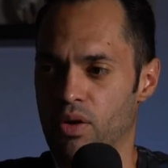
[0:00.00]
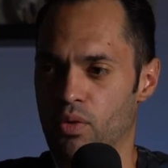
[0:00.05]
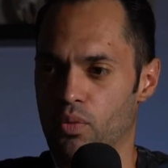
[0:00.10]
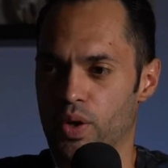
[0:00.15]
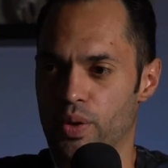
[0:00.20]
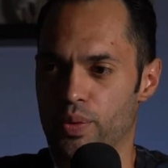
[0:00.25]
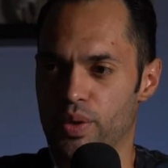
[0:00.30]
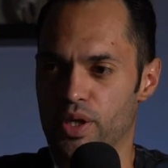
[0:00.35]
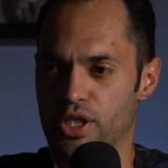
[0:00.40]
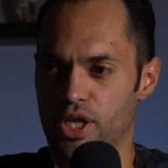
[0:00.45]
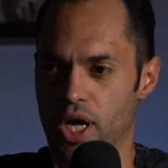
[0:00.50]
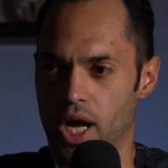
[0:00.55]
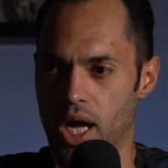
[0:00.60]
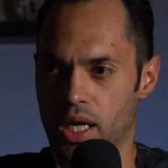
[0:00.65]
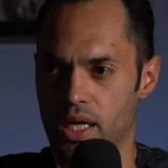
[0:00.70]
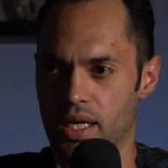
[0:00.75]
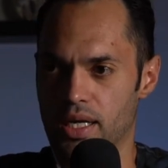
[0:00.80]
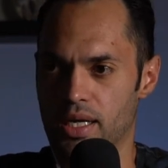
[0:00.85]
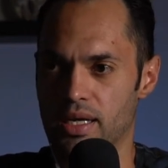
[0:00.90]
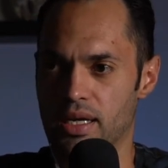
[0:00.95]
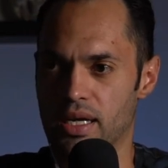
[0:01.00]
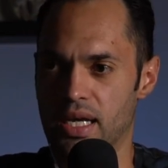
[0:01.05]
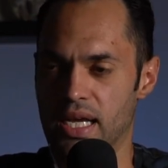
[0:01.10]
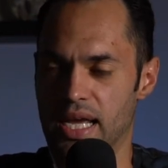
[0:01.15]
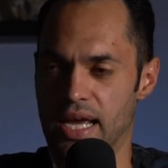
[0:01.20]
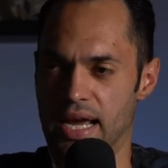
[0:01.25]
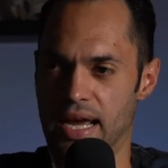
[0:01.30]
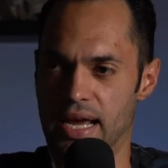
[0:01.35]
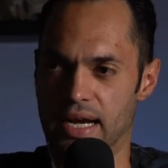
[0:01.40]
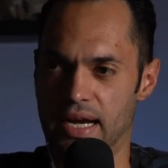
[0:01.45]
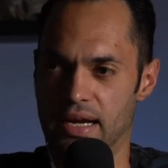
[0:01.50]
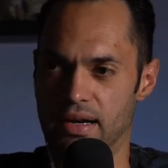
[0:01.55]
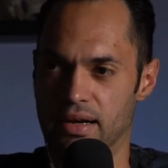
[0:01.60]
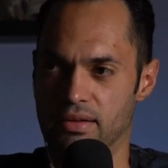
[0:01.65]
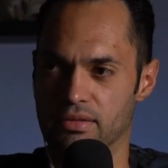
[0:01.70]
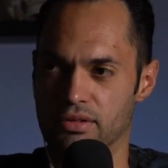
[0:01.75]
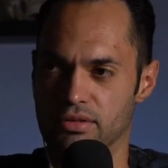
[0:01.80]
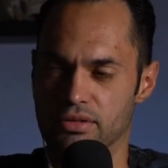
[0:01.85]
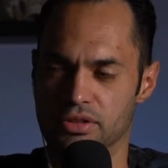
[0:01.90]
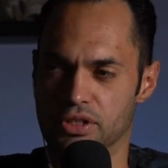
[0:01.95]
we were talking, and
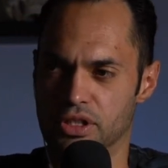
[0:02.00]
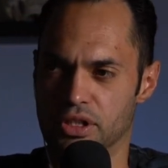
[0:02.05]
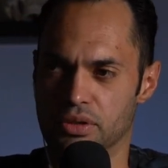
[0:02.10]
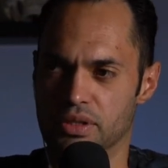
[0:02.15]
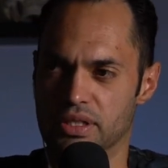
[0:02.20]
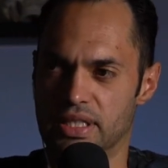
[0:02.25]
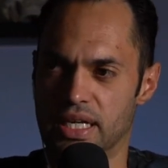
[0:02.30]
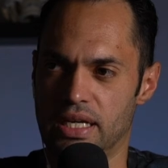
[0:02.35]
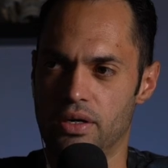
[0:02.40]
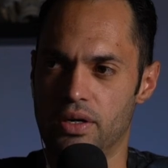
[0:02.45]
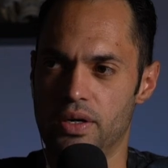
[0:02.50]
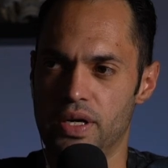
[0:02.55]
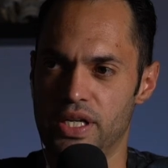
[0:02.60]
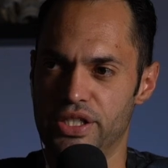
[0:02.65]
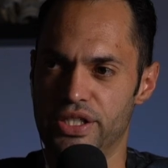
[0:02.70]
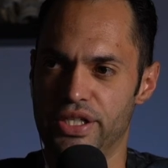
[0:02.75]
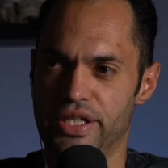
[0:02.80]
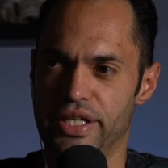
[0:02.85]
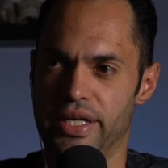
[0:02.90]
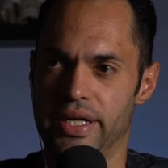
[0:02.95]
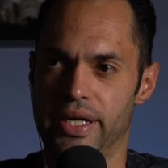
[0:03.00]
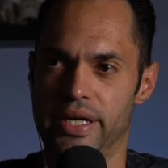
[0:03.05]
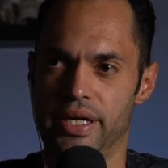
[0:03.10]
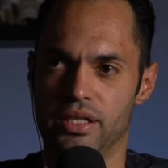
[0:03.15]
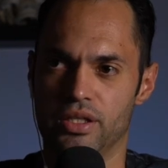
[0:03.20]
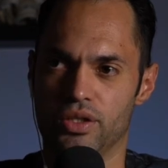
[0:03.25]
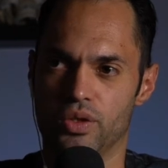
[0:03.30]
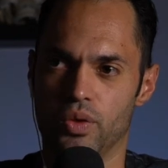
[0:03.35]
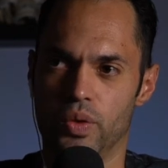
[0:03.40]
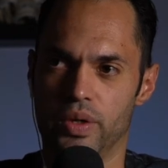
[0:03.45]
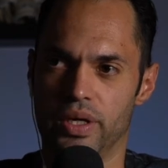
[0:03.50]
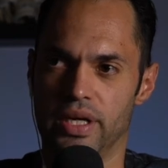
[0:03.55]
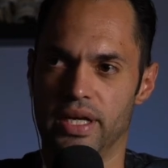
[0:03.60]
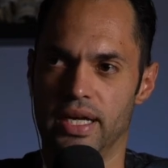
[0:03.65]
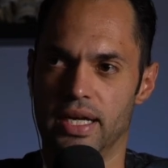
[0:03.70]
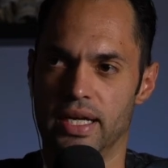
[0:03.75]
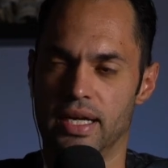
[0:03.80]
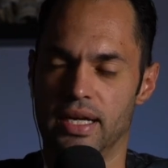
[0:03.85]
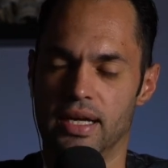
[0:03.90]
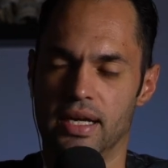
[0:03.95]
she was like, oh, I should cut it short
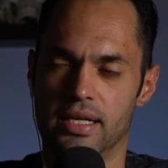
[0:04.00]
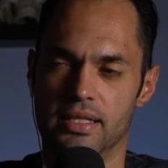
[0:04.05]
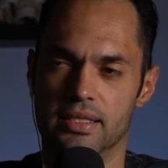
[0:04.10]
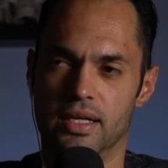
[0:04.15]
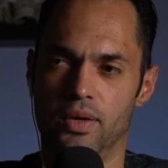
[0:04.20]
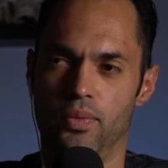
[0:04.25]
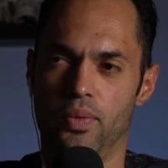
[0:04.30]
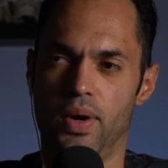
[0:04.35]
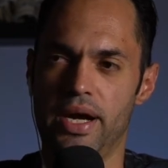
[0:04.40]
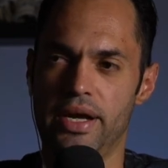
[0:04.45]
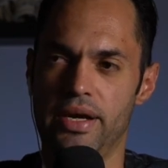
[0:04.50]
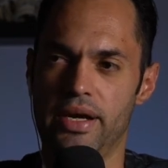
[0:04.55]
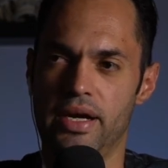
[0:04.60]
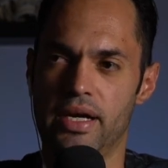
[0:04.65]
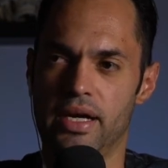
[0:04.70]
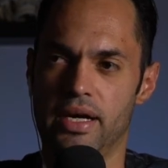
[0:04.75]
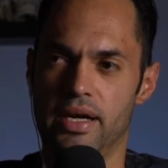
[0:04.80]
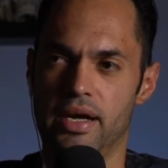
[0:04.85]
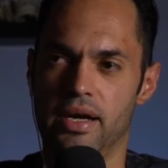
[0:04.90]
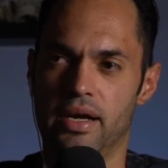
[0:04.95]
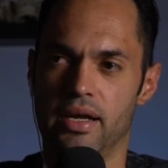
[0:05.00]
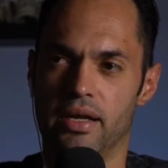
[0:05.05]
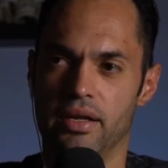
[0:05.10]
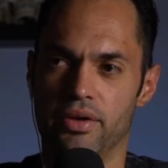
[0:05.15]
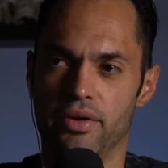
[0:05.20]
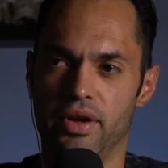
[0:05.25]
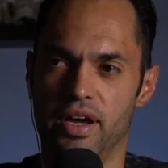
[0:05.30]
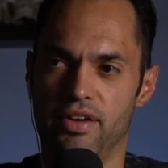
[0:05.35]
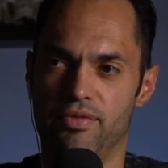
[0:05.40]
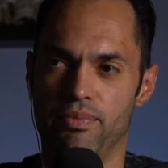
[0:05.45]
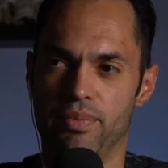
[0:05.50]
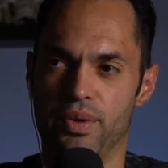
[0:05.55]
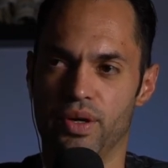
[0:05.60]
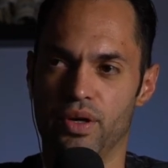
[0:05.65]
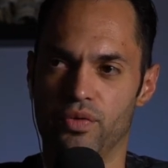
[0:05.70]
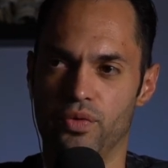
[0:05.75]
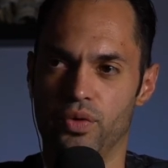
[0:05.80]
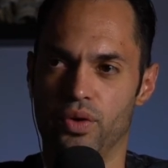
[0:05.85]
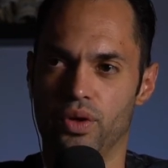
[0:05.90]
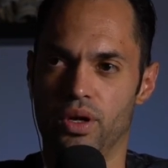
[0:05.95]
again. And I said, why are you going to cut it? You have
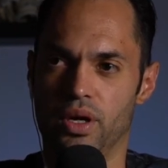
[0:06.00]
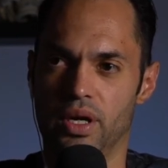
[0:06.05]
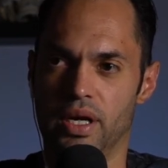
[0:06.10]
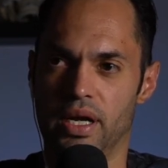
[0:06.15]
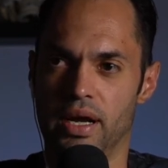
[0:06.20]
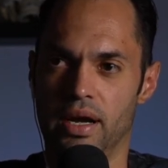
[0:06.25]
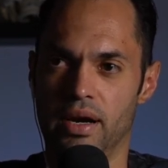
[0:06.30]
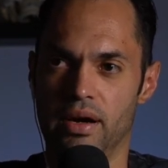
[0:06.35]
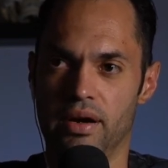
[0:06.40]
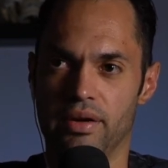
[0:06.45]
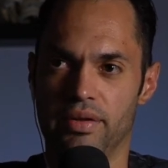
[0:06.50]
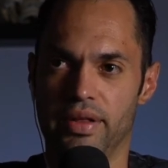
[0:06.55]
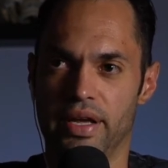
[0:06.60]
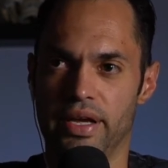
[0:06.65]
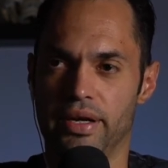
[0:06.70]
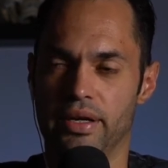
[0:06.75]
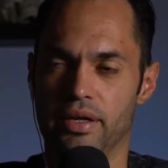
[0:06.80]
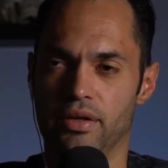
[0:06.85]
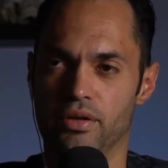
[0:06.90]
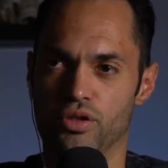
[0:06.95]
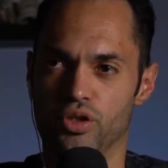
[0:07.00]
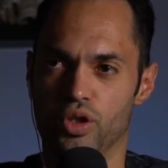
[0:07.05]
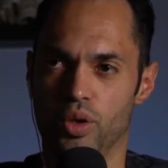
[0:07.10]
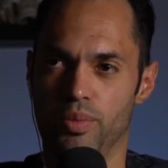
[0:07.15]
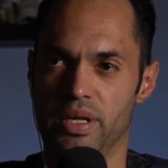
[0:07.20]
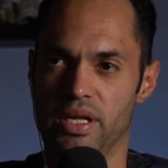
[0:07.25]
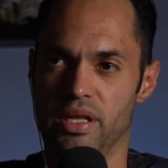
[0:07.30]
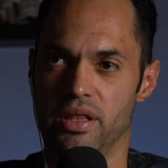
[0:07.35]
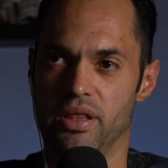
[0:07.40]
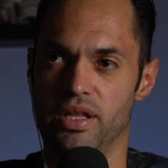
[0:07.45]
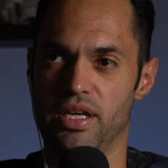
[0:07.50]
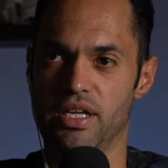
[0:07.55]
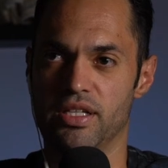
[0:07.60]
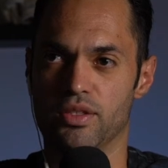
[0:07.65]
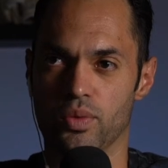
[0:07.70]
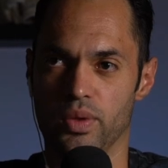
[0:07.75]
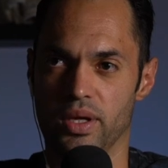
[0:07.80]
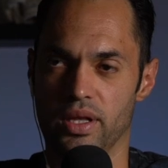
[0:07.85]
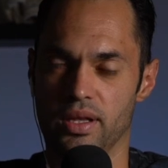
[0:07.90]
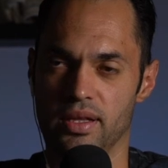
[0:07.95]
beautiful long hair that you could do so many things
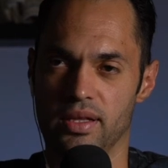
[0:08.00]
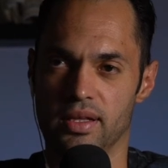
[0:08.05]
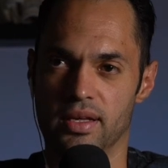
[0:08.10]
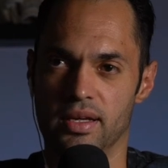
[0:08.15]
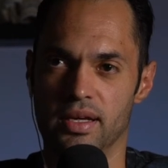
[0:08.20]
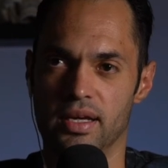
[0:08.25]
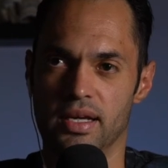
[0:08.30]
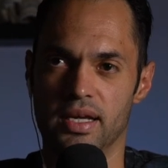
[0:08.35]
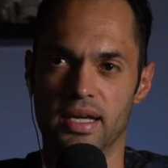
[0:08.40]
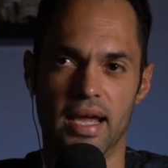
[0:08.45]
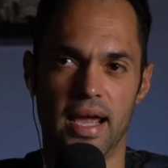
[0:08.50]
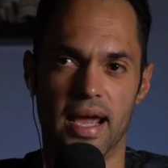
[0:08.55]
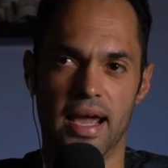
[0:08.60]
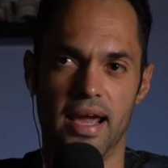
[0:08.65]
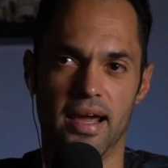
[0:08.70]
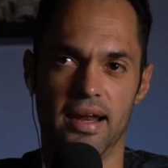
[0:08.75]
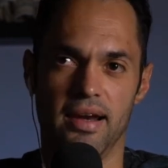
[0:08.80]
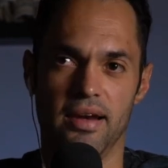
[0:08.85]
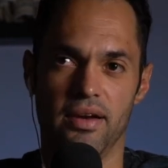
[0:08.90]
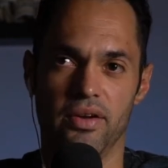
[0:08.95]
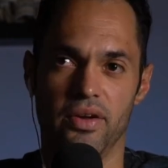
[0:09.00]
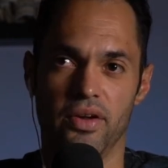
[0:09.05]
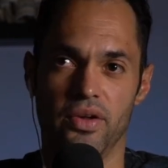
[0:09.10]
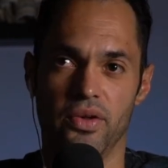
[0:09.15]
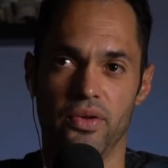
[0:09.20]
with. And